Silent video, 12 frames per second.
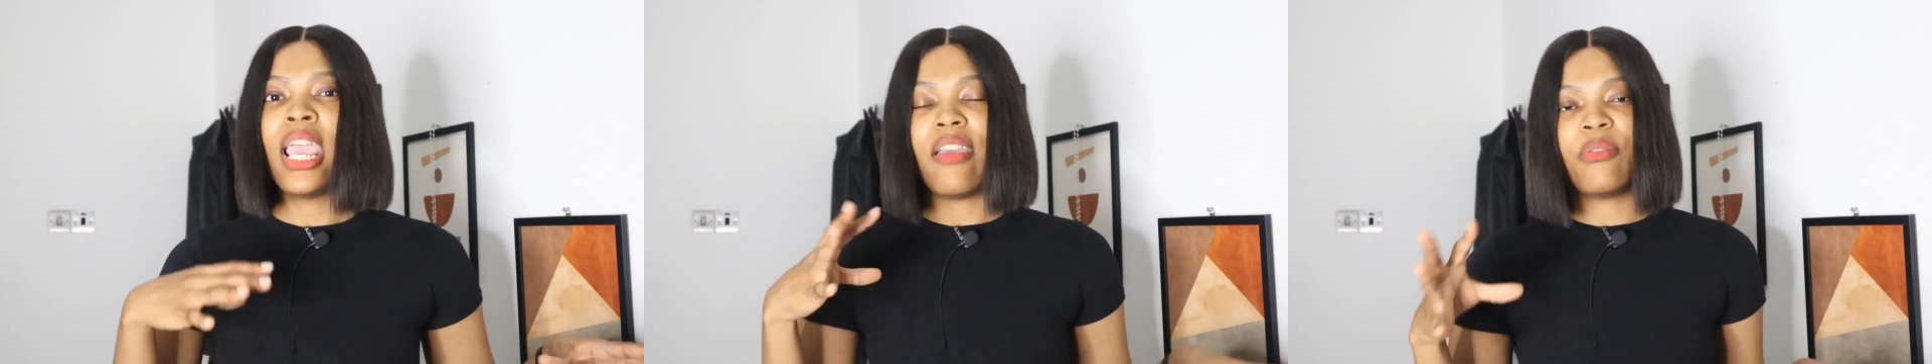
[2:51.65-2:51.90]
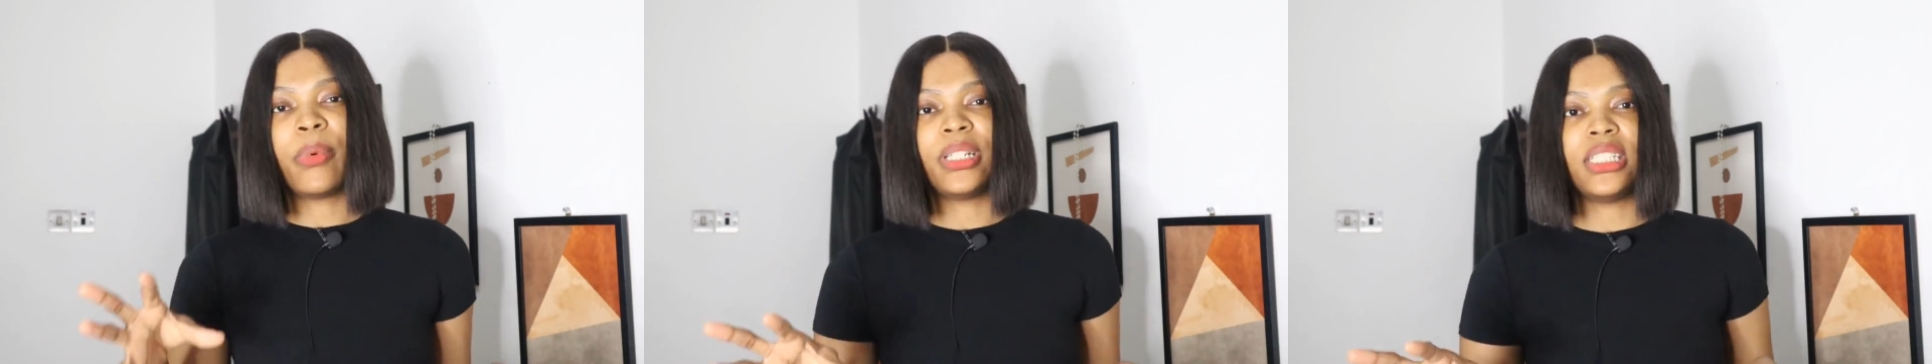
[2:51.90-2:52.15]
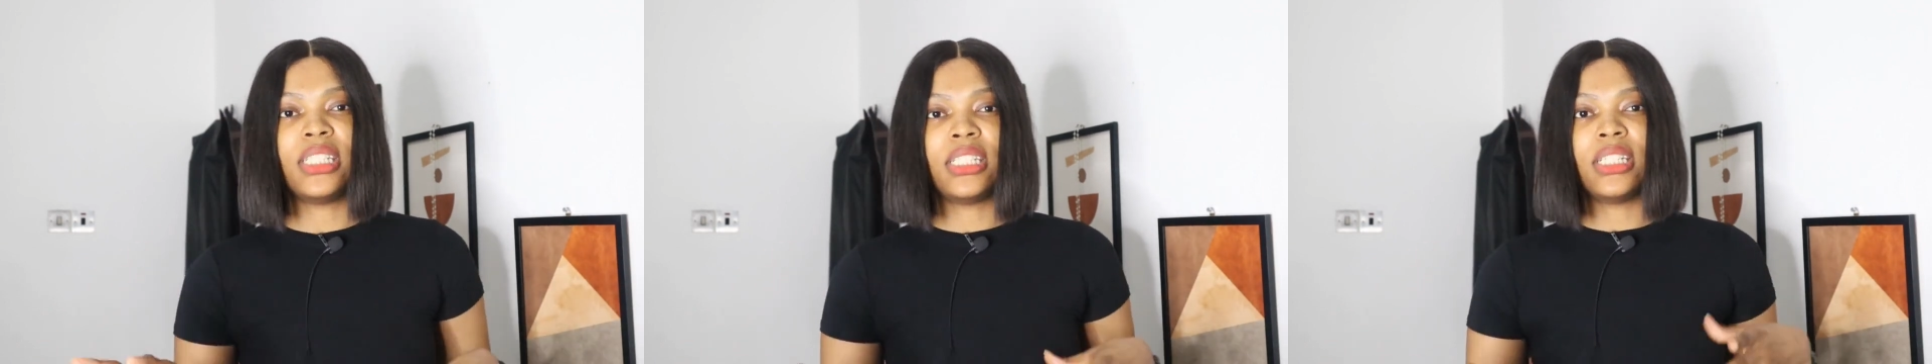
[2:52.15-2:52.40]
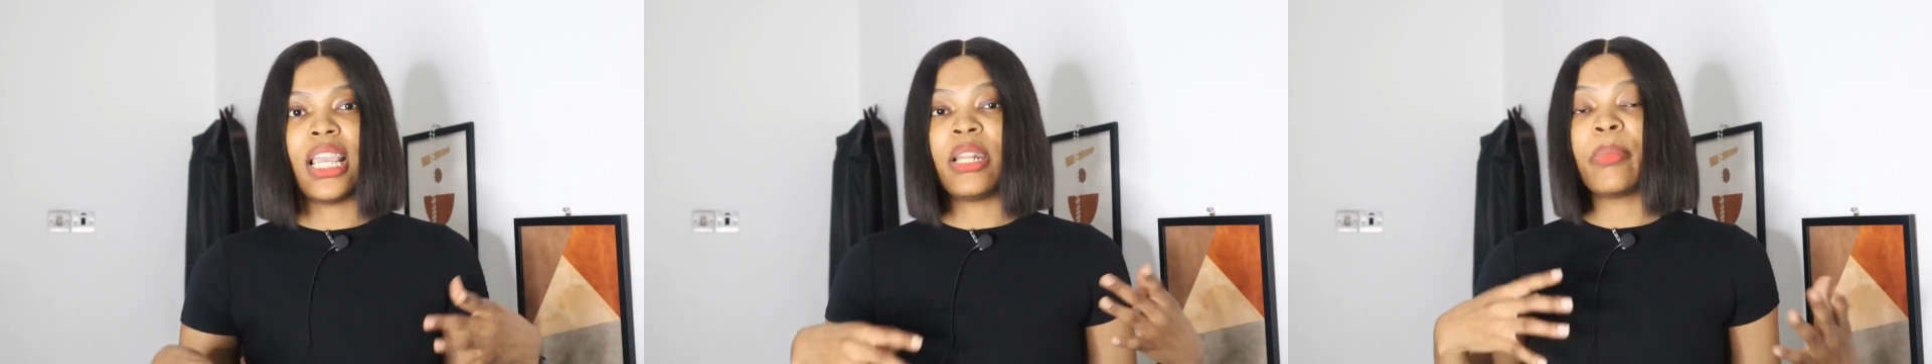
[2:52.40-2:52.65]

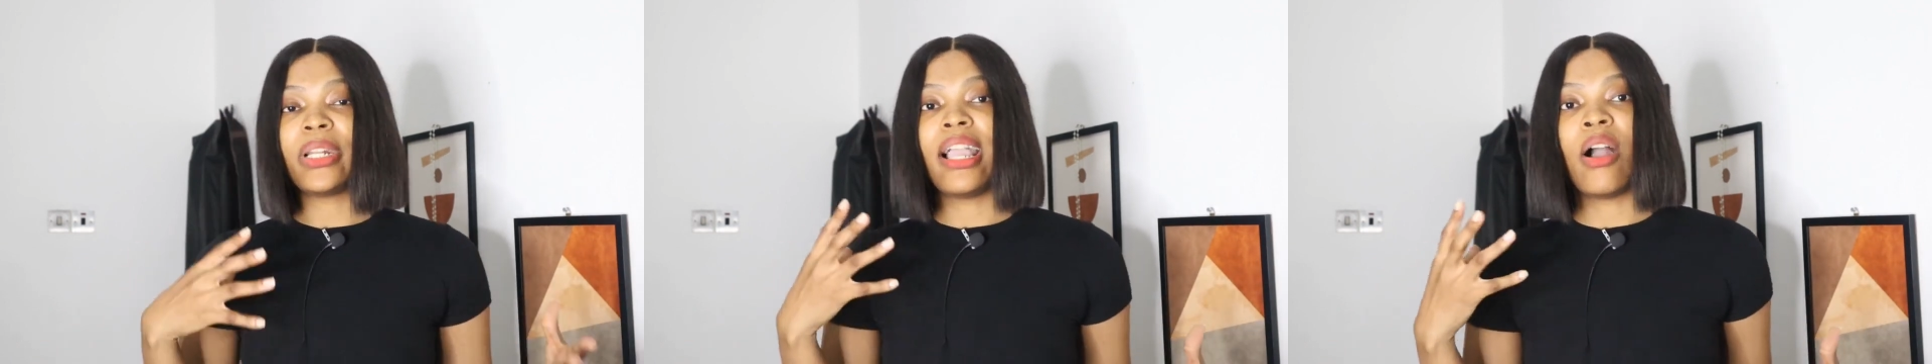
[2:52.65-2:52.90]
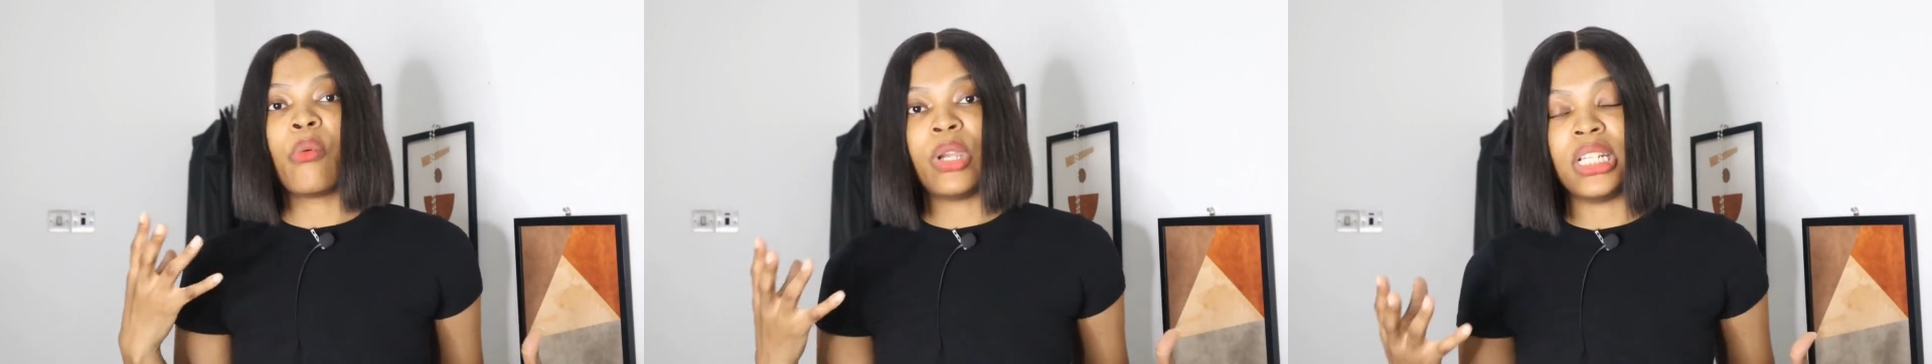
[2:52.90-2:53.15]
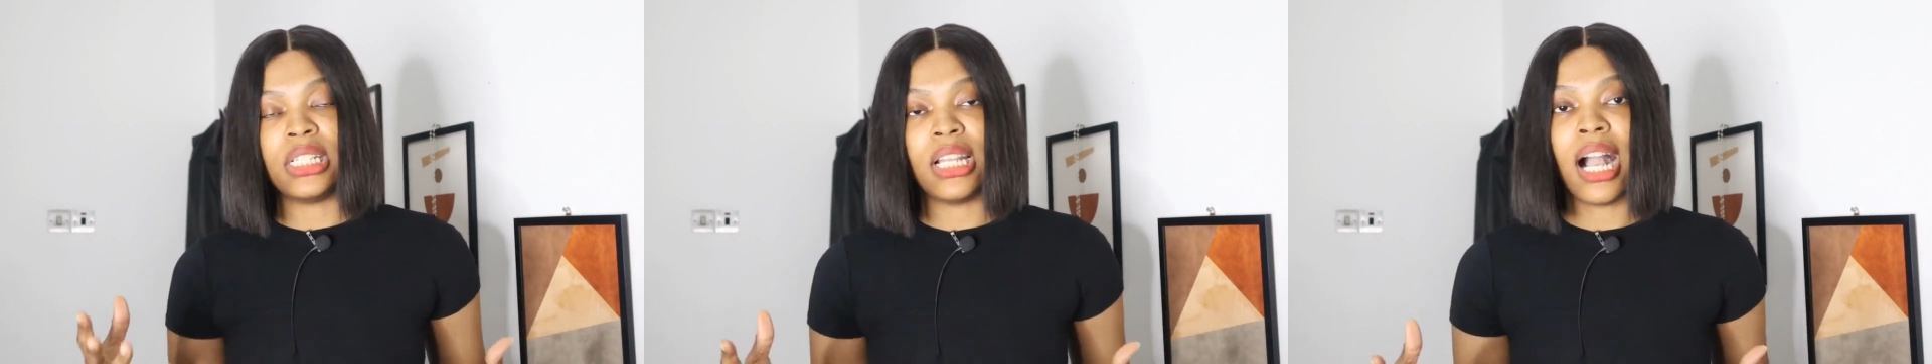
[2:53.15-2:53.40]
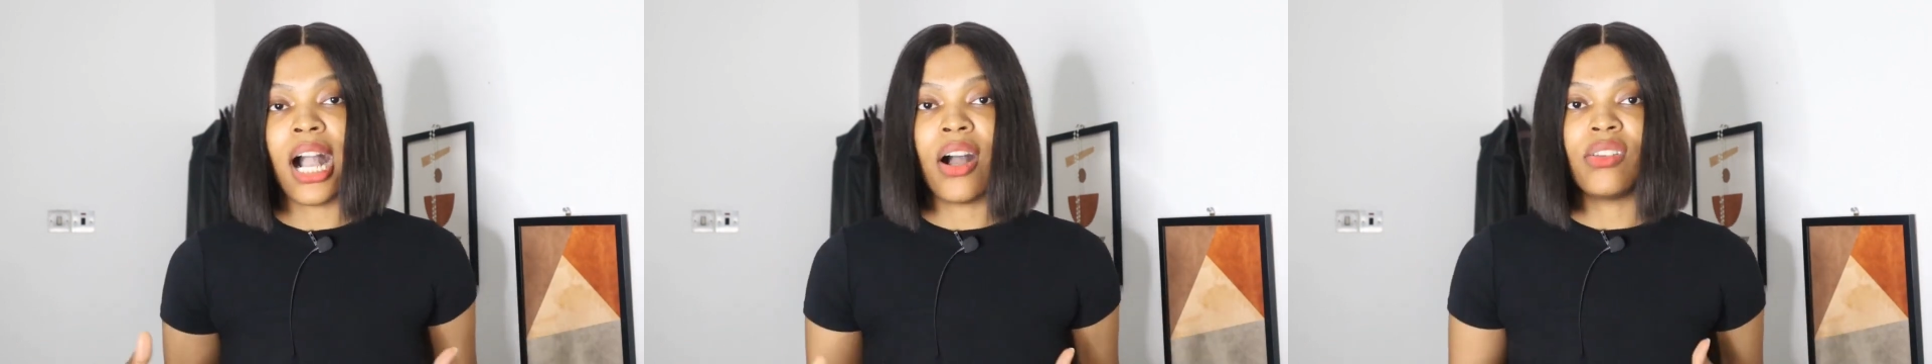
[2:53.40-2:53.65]
anybody can win in
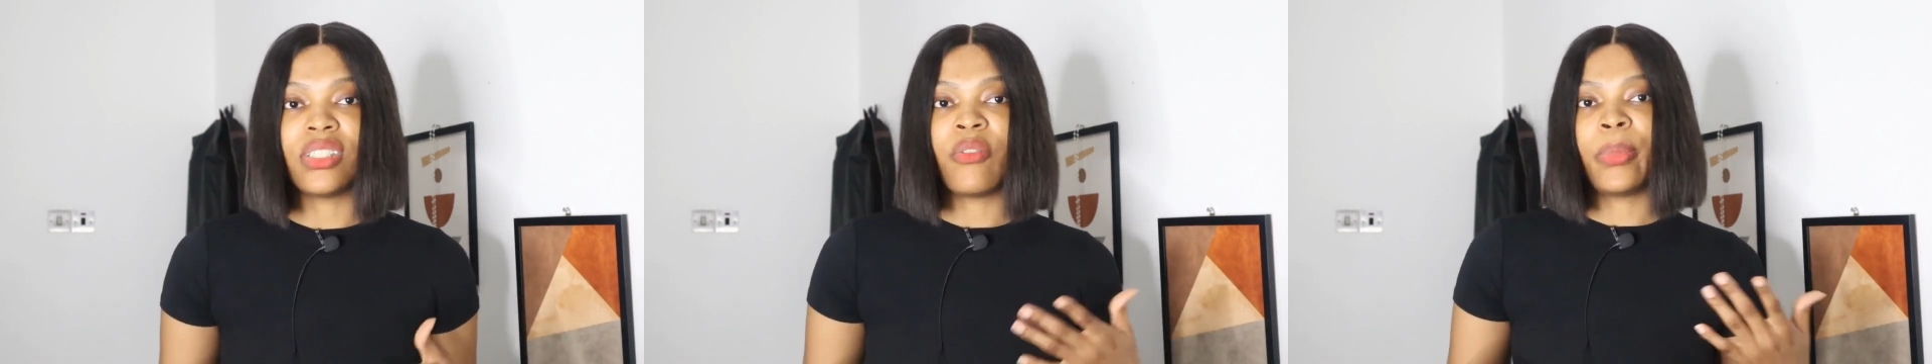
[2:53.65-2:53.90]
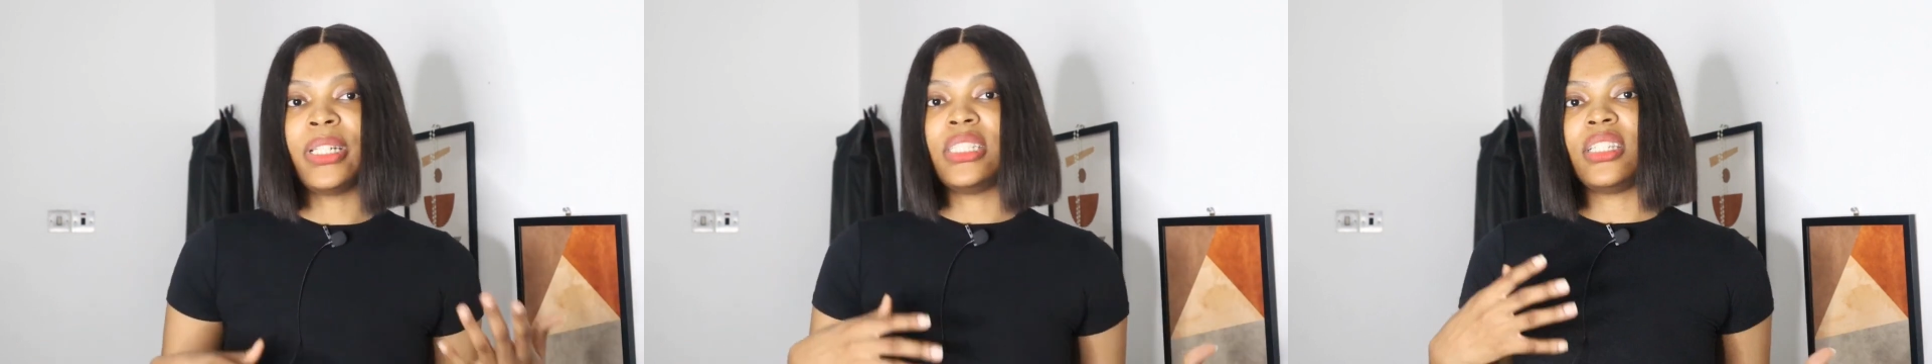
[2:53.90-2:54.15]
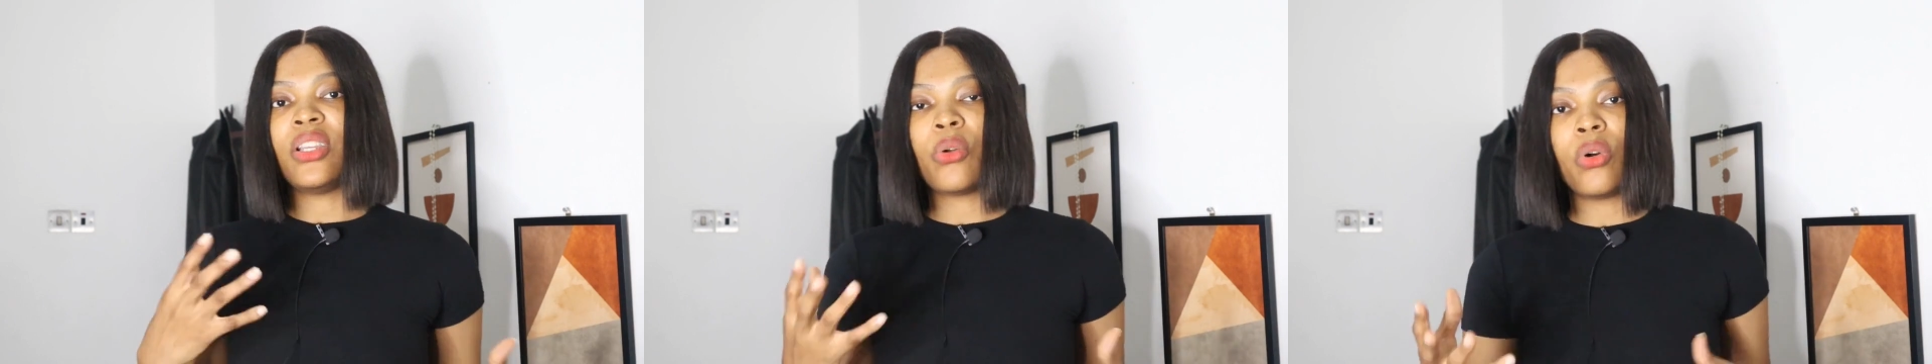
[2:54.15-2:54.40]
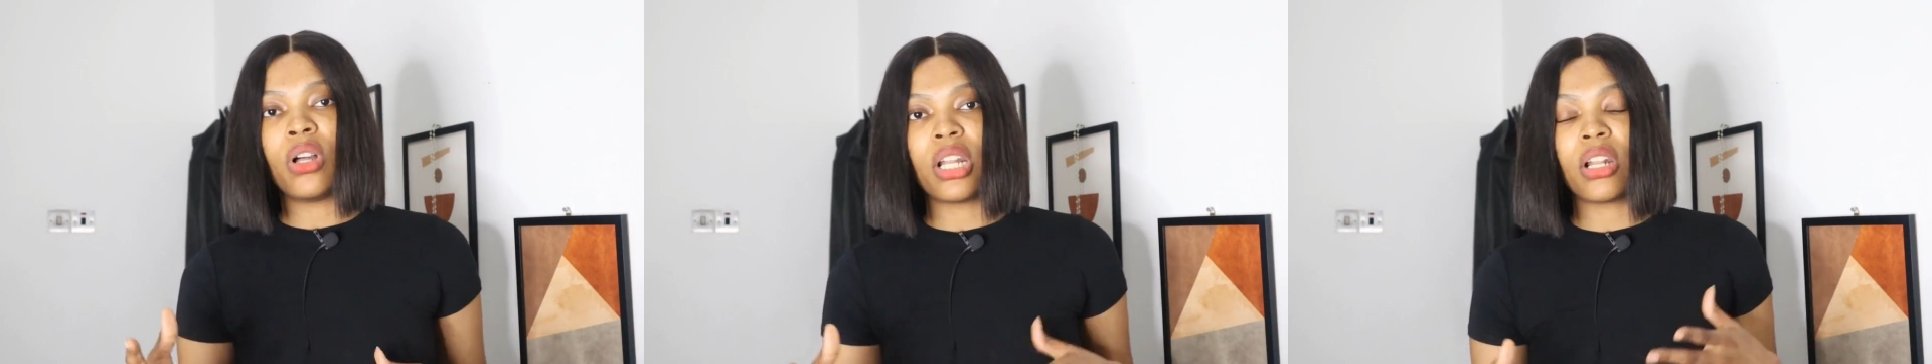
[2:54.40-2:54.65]
the house, everybody's
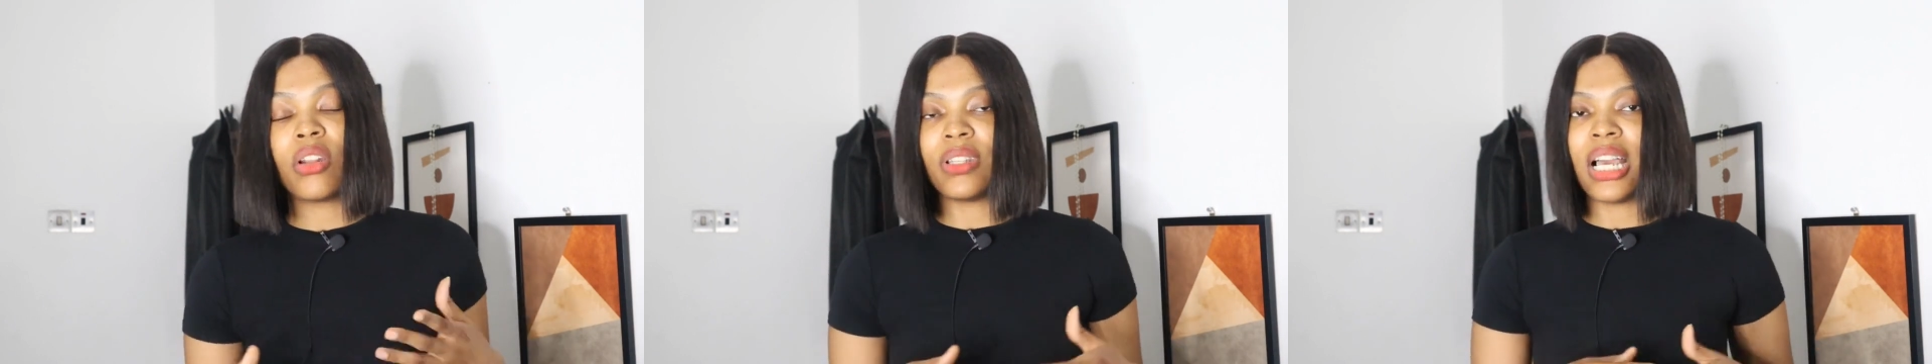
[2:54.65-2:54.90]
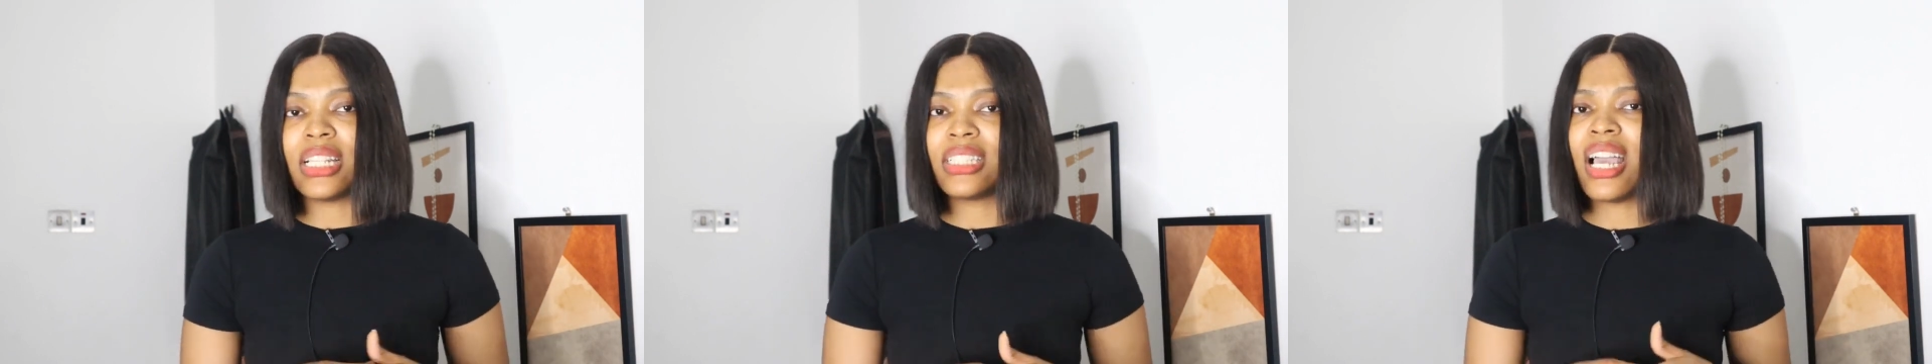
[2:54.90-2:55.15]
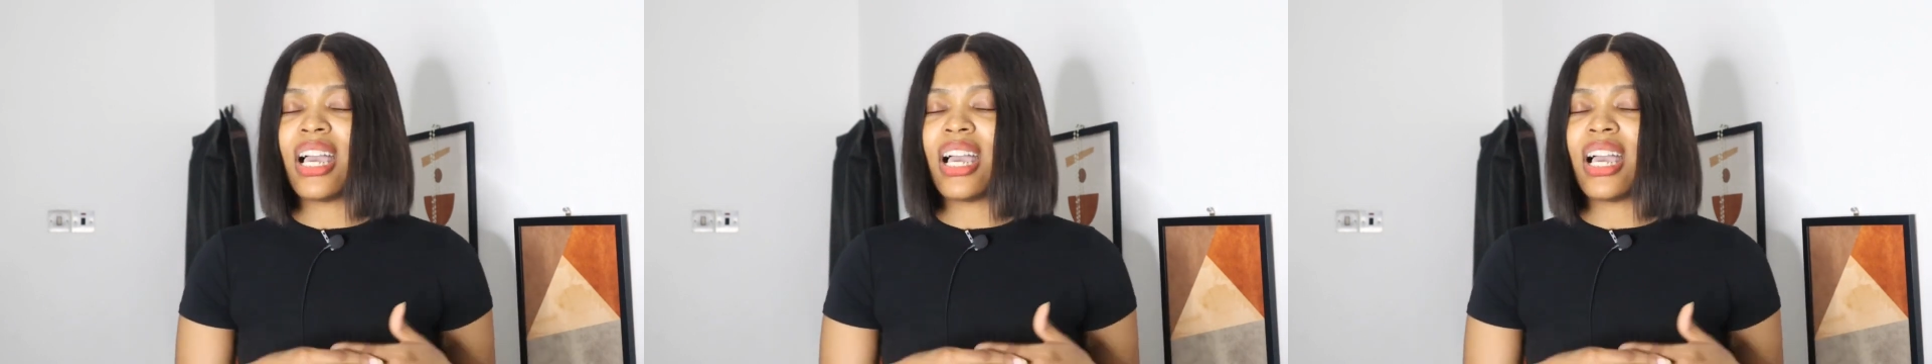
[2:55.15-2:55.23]
equal and all of that.